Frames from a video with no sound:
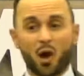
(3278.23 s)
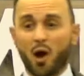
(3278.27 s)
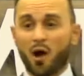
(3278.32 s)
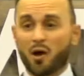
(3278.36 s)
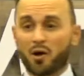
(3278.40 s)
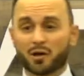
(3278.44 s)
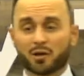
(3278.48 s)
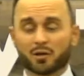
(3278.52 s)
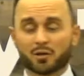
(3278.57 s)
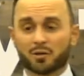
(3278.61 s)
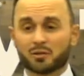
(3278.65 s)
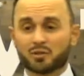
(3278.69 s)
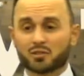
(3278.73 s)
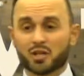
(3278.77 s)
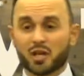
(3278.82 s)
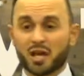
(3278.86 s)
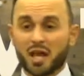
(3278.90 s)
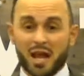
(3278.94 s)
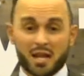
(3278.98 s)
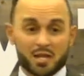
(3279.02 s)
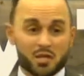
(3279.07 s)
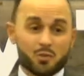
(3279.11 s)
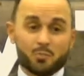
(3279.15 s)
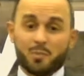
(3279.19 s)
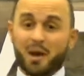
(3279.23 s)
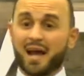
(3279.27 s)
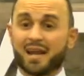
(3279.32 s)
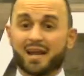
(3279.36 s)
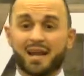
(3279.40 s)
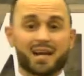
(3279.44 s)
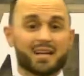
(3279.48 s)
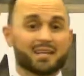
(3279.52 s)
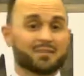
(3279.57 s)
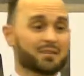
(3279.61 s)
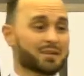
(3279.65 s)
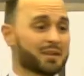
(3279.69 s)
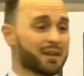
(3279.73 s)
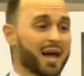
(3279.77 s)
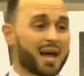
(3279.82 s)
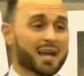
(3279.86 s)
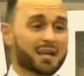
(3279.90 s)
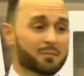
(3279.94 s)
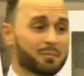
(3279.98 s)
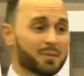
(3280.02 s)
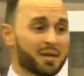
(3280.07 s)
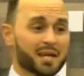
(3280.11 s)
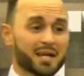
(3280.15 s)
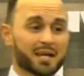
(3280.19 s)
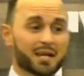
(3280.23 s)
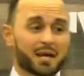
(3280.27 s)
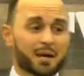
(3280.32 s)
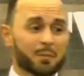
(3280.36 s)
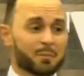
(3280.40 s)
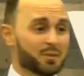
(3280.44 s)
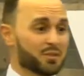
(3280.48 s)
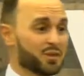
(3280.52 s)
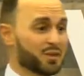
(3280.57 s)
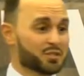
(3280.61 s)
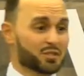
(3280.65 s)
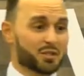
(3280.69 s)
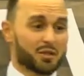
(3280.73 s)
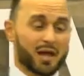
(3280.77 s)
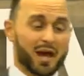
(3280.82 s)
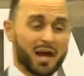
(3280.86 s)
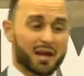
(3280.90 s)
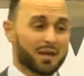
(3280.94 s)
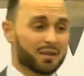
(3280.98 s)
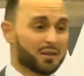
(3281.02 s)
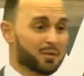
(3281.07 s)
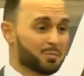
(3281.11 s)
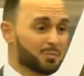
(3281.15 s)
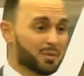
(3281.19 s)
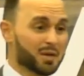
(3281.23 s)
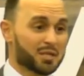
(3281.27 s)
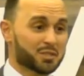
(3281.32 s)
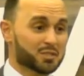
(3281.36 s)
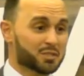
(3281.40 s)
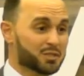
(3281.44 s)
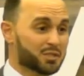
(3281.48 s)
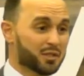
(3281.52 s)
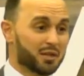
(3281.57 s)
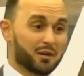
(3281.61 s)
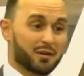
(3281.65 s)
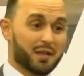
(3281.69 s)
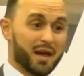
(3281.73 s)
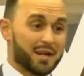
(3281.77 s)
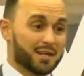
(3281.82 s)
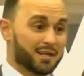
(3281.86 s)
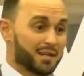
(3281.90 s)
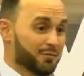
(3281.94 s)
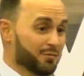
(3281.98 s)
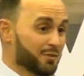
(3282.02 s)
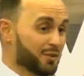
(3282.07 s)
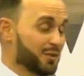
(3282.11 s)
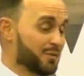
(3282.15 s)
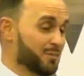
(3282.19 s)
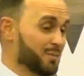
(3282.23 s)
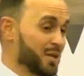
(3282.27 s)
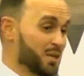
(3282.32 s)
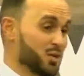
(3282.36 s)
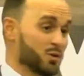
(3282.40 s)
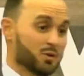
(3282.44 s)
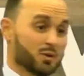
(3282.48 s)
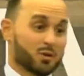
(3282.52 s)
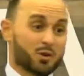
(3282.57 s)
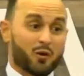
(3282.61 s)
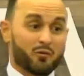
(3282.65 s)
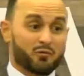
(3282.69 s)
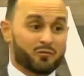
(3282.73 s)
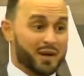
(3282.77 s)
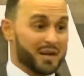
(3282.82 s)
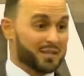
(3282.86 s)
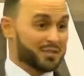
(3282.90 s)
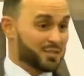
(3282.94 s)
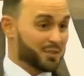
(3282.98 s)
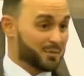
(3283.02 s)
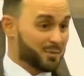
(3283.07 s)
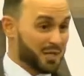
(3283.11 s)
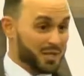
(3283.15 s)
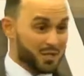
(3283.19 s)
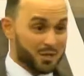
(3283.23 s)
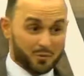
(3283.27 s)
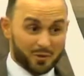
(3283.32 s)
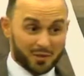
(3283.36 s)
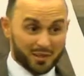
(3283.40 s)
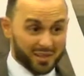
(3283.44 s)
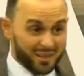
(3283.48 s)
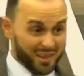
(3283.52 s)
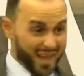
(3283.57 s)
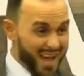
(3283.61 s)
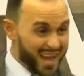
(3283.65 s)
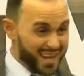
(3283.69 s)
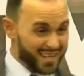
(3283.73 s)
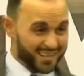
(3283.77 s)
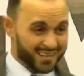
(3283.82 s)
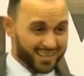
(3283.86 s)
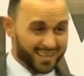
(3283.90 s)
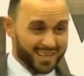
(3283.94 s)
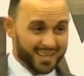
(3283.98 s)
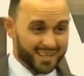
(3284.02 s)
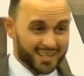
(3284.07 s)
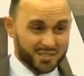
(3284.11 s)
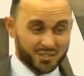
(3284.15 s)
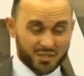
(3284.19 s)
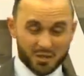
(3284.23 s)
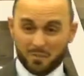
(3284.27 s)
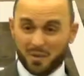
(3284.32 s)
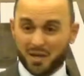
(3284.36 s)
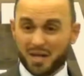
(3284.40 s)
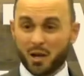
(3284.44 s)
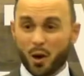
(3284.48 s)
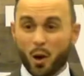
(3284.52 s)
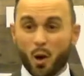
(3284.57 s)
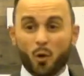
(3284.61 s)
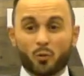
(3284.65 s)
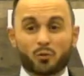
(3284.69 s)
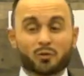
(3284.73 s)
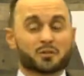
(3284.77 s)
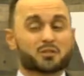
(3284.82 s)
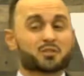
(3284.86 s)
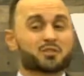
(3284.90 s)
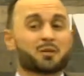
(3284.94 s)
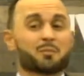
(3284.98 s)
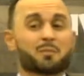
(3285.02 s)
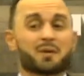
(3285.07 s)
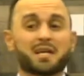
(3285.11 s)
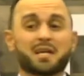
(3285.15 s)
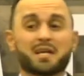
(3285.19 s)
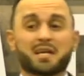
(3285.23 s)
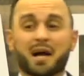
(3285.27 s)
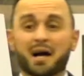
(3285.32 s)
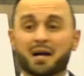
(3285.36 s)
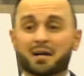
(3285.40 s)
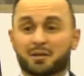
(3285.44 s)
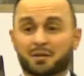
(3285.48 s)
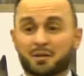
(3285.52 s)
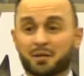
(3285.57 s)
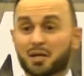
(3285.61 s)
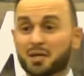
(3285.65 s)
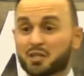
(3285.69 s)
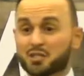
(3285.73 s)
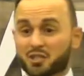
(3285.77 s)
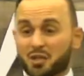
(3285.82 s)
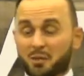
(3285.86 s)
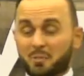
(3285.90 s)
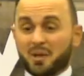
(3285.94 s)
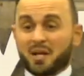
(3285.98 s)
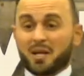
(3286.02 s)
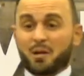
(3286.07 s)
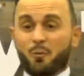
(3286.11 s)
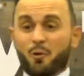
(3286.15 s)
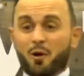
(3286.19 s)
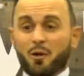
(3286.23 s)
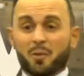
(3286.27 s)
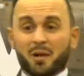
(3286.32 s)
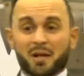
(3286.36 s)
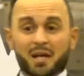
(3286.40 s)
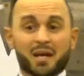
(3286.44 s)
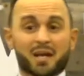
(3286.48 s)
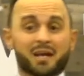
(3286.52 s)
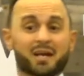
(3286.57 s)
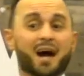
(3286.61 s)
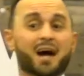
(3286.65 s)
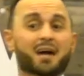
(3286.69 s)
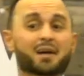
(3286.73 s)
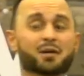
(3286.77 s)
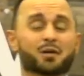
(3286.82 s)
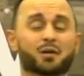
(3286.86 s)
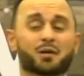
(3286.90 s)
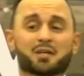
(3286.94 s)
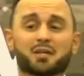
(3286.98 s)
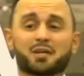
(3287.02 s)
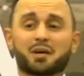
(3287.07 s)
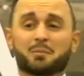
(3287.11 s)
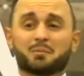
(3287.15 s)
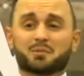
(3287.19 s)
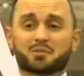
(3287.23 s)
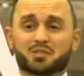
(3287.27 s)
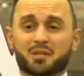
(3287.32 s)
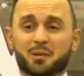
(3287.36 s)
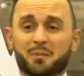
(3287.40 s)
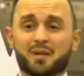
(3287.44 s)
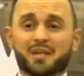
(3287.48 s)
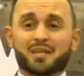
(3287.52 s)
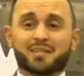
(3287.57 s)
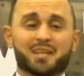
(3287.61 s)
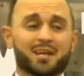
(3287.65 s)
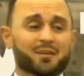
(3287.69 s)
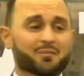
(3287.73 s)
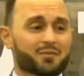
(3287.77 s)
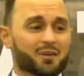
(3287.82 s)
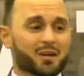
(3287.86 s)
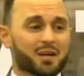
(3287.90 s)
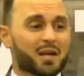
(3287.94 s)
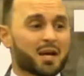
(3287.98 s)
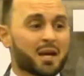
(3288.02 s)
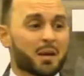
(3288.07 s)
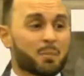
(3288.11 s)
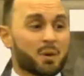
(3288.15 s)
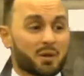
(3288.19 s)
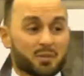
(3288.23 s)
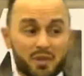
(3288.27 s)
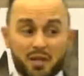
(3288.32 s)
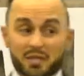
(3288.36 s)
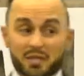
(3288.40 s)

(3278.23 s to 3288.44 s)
articles. And you might not even like me. But there's a lot of other preachers that are a lot different than me. You could go find somebody you really like. Somebody older. Somebody younger. Somebody woman. God could hook you up with somebody different. But